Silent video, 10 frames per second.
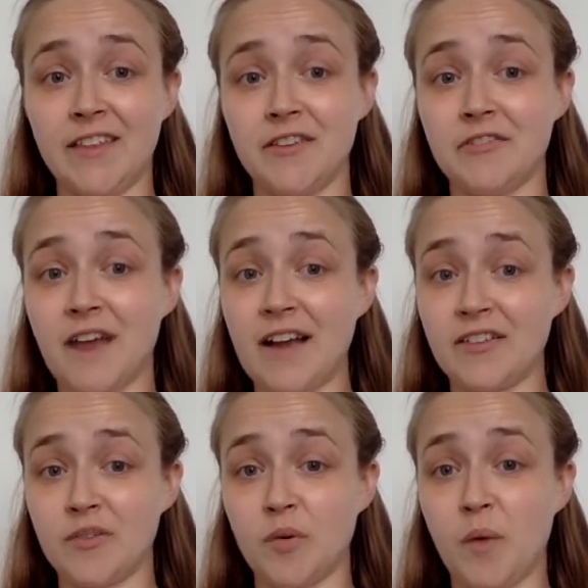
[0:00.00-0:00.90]
the
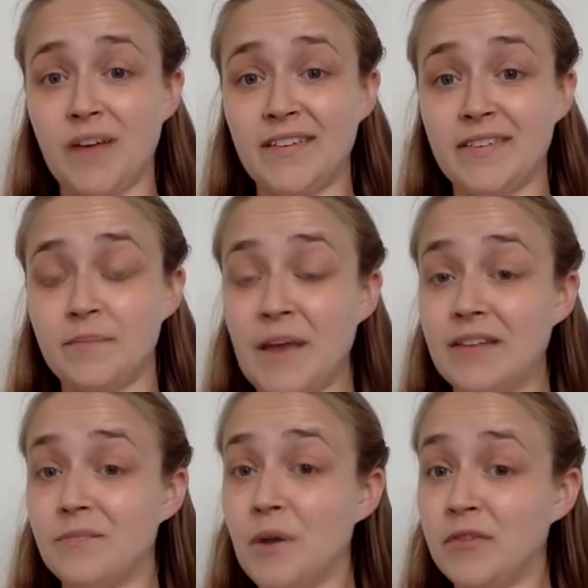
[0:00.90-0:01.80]
director will want to
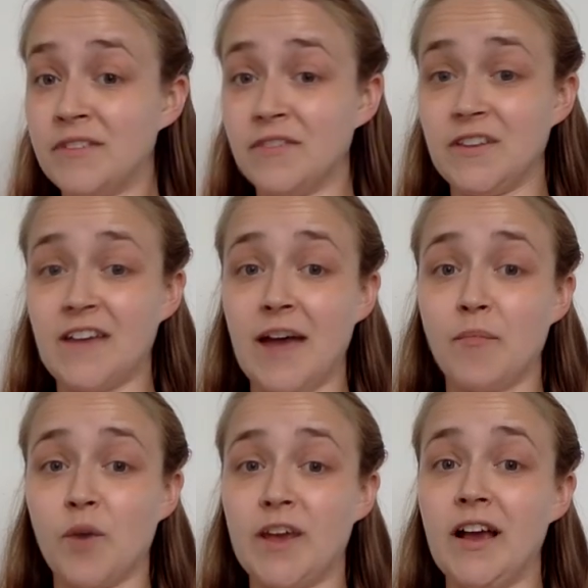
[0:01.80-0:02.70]
spend most of the time
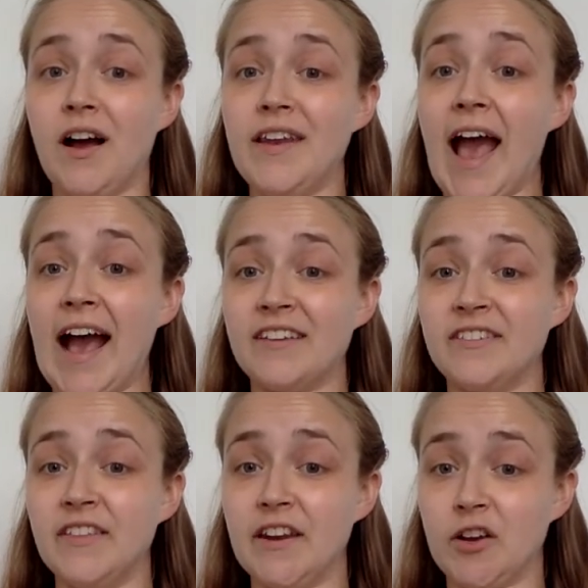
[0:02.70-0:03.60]
working on
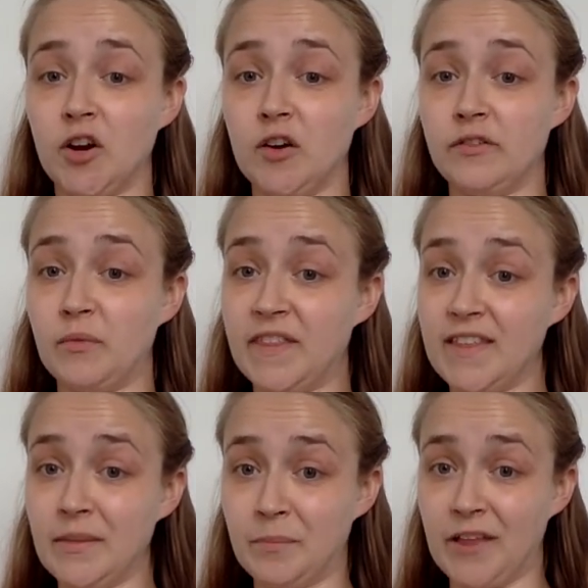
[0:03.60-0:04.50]
action that occurs
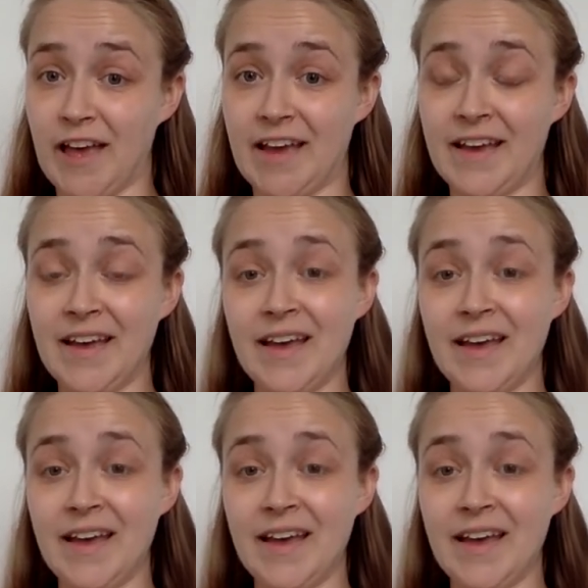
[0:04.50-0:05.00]
within the play,